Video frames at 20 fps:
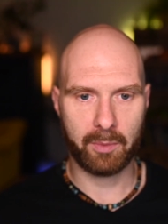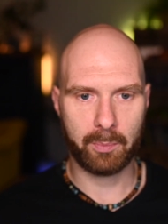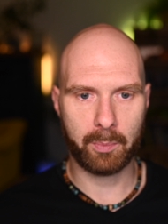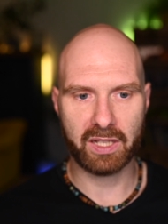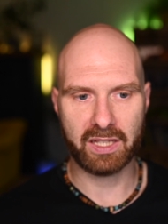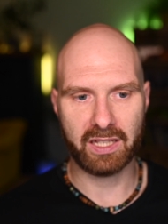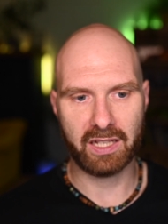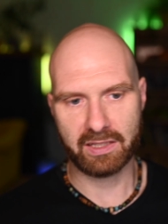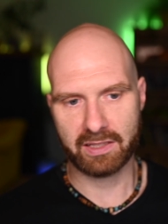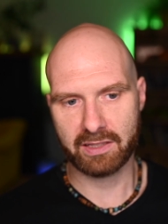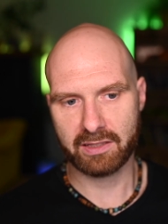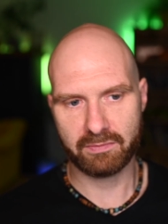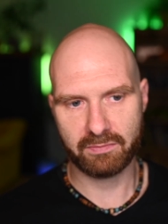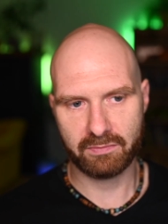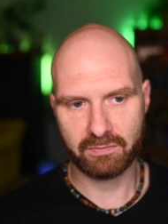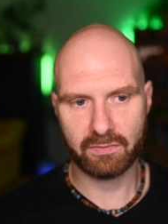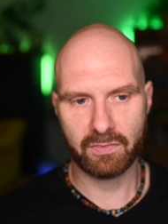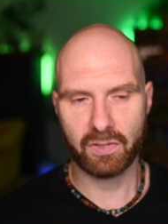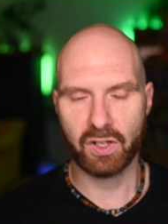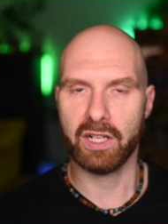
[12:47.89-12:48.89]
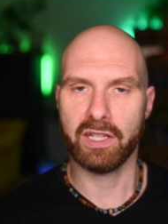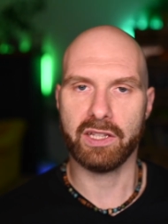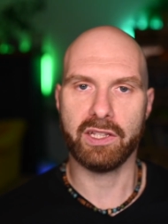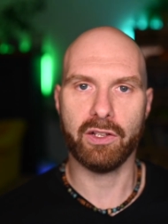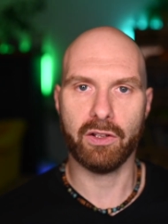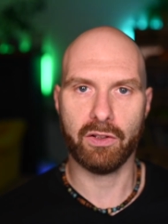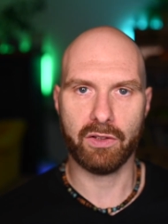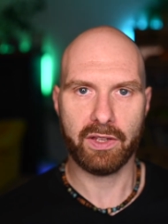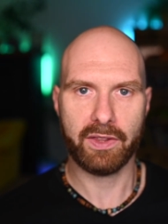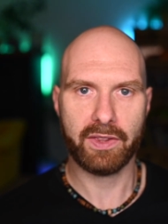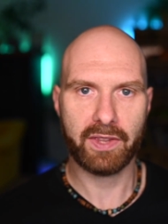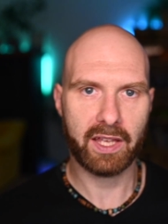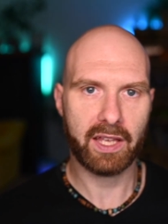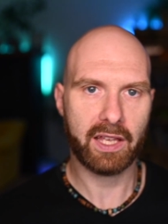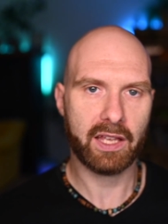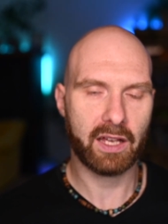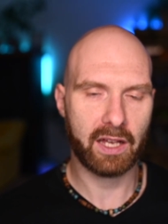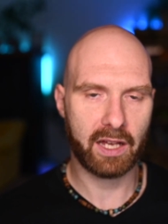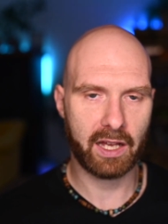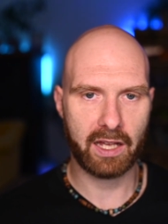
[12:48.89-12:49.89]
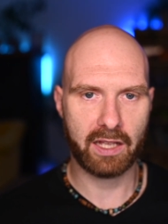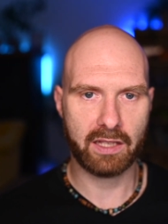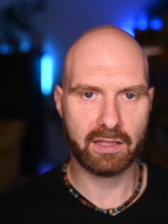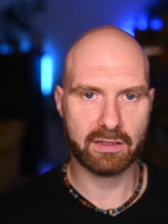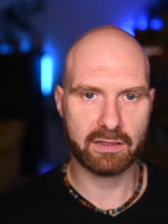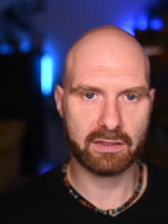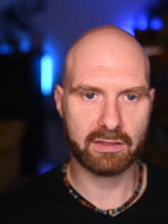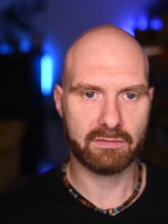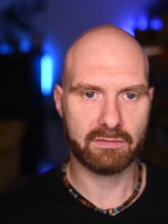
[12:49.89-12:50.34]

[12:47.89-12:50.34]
But that's really the only thing and